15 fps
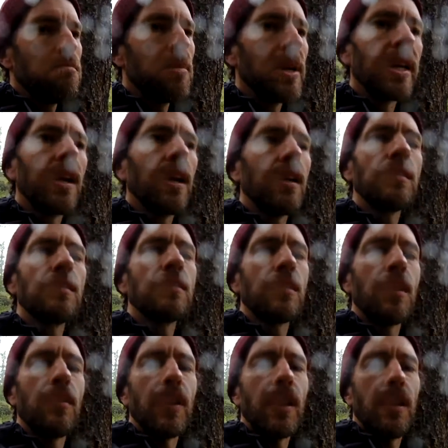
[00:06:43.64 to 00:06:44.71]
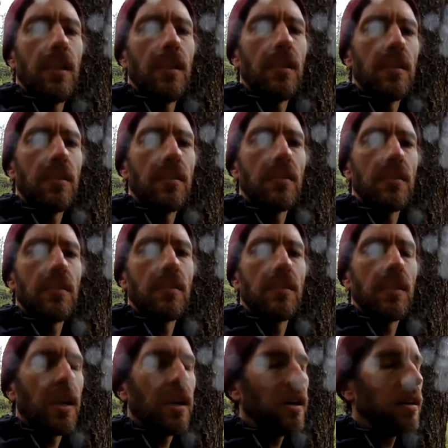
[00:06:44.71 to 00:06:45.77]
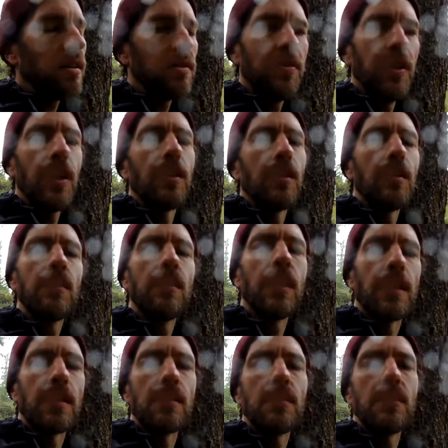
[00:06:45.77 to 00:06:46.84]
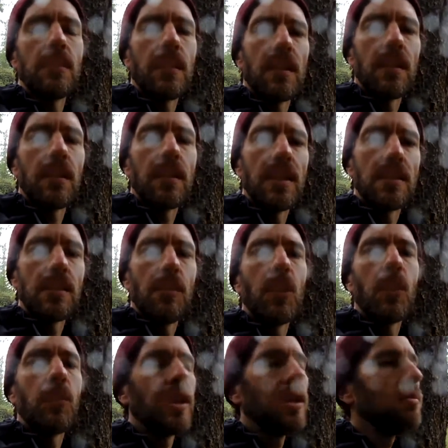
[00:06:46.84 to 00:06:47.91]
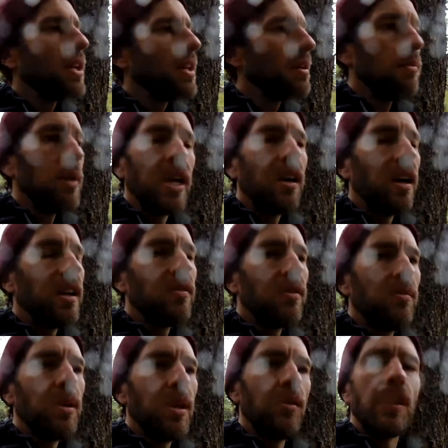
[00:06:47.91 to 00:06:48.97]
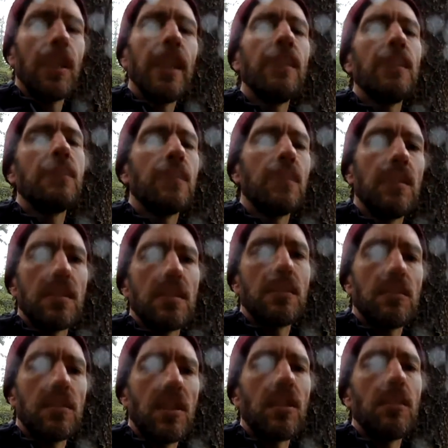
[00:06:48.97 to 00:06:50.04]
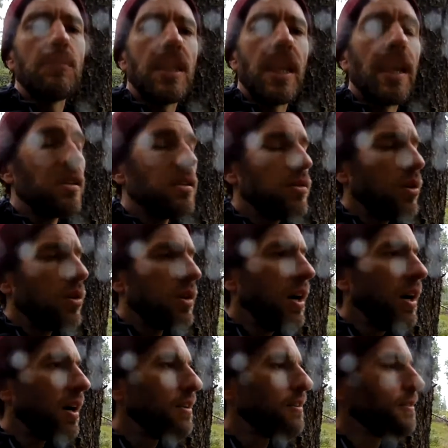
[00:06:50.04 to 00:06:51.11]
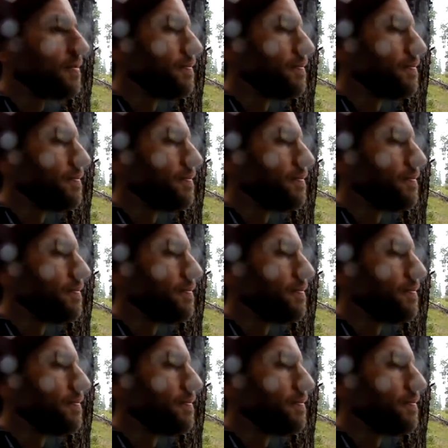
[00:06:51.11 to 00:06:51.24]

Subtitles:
because of a fear that is somewhere within me that may not even be related to this circumstance or not?